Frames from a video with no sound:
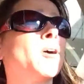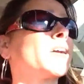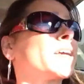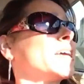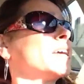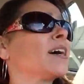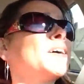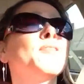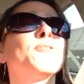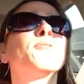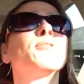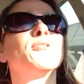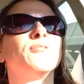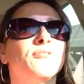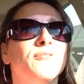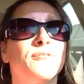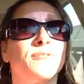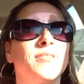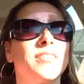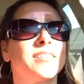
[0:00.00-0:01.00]
parking on the
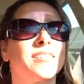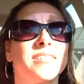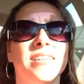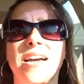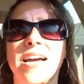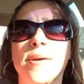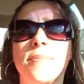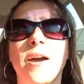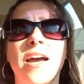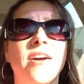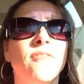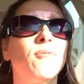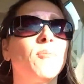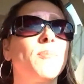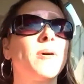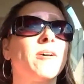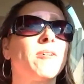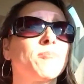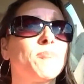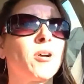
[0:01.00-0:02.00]
roof this time. I
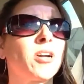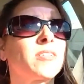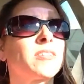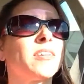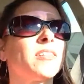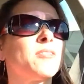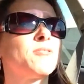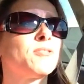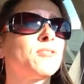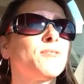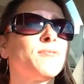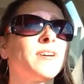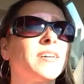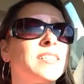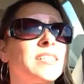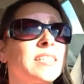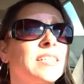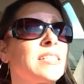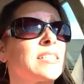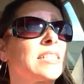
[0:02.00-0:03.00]
haven't been parked on the roof.
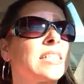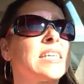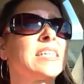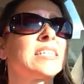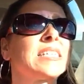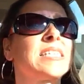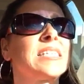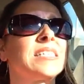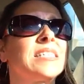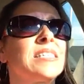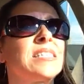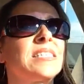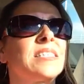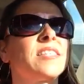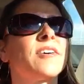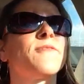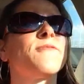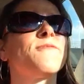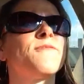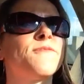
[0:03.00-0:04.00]
I think since
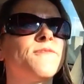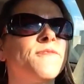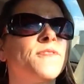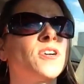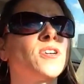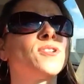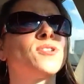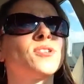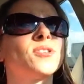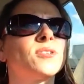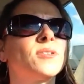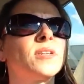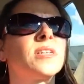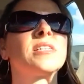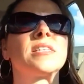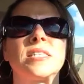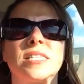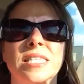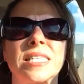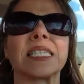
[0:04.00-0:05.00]
the first,
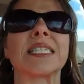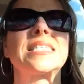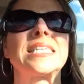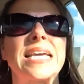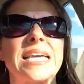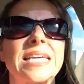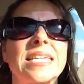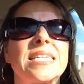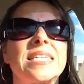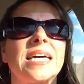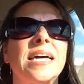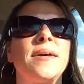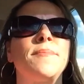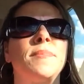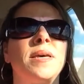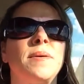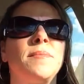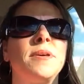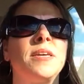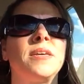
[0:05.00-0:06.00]
since this is the second
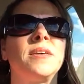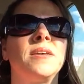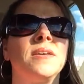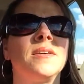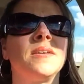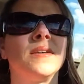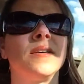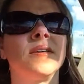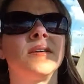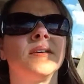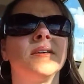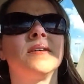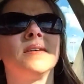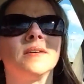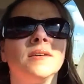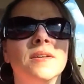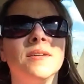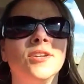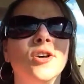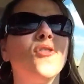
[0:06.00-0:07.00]
time maybe.
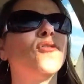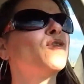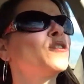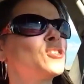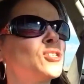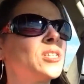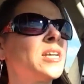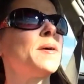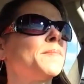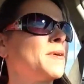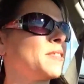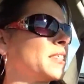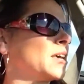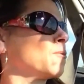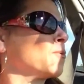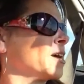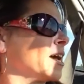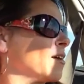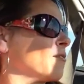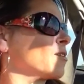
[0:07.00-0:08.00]
No, first time I
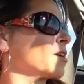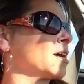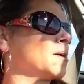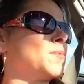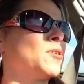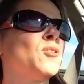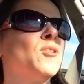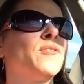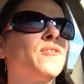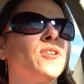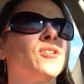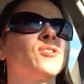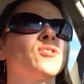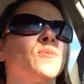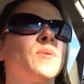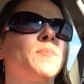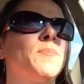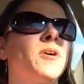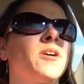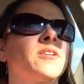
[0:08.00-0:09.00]
think we ever came to
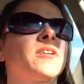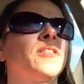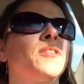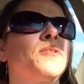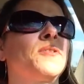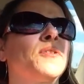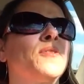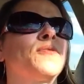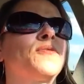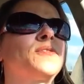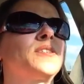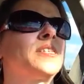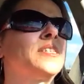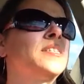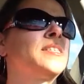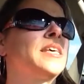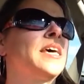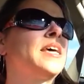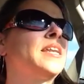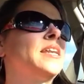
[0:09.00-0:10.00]
Universal, we parked on the roof.
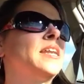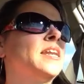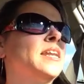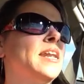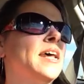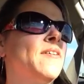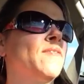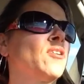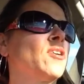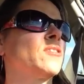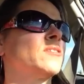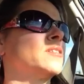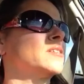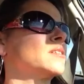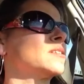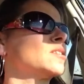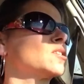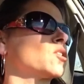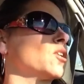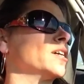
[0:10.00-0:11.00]
Since then, never.
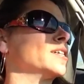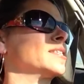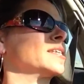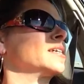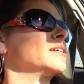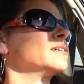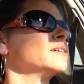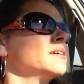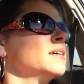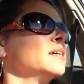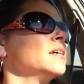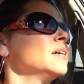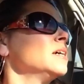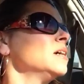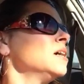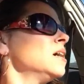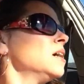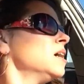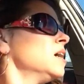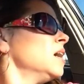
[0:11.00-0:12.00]
This is crazy.
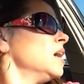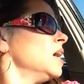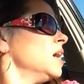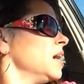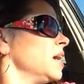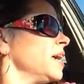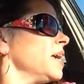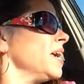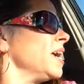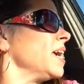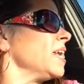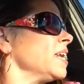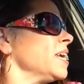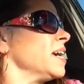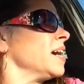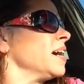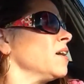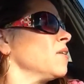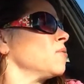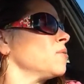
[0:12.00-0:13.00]

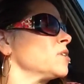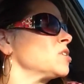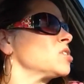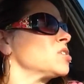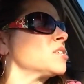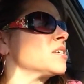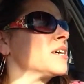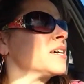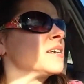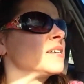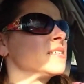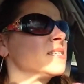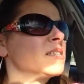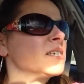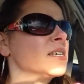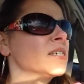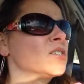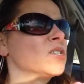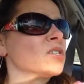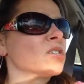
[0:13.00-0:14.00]
Anyhow, which says
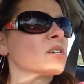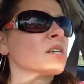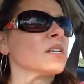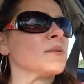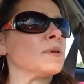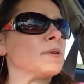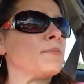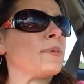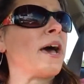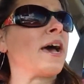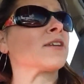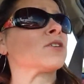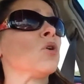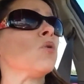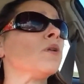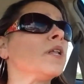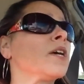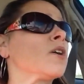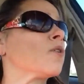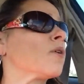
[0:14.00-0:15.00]
it's just going to be packed. Holy